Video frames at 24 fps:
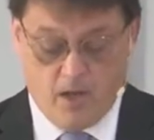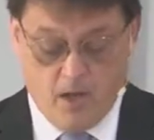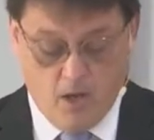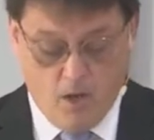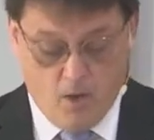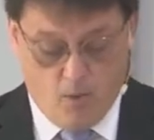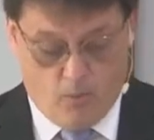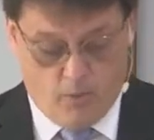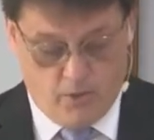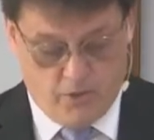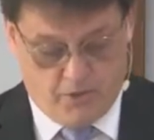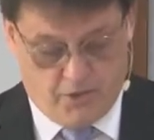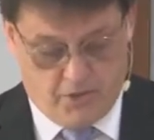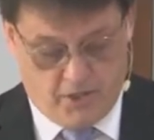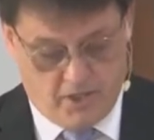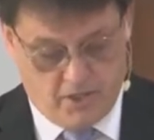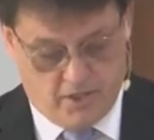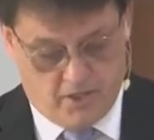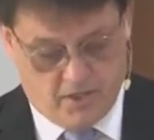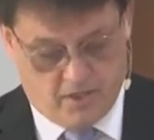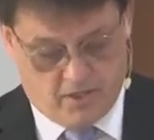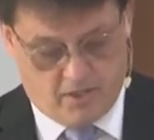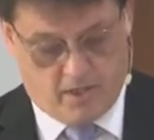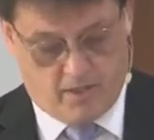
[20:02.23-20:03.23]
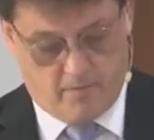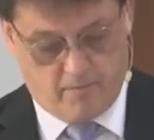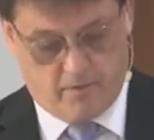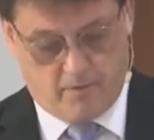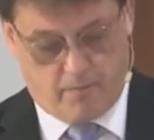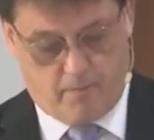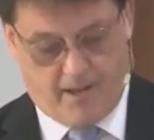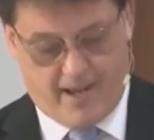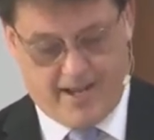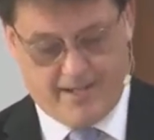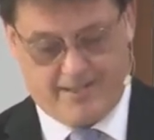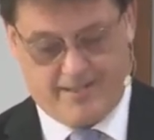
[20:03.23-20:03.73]
When Jesus comes
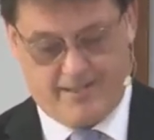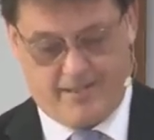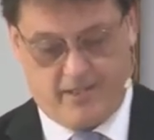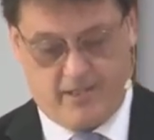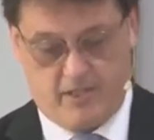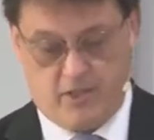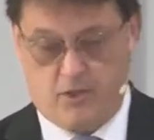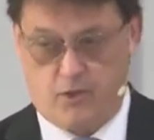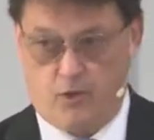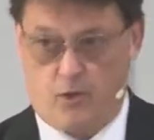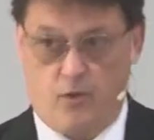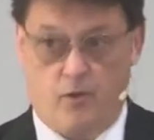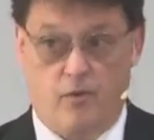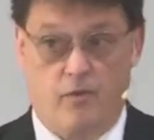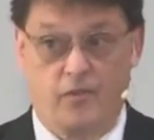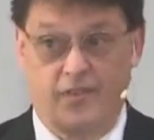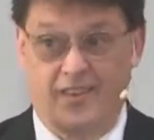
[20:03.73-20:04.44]
back to this earth,